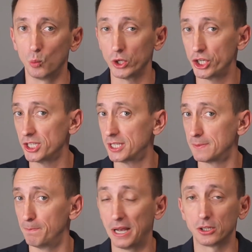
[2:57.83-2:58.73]
which is
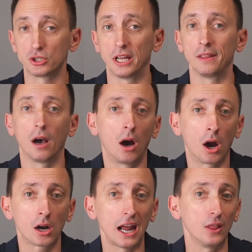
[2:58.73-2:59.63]
better than
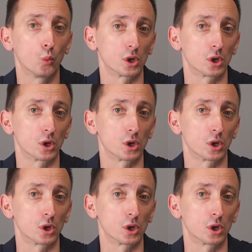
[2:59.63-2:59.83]
R and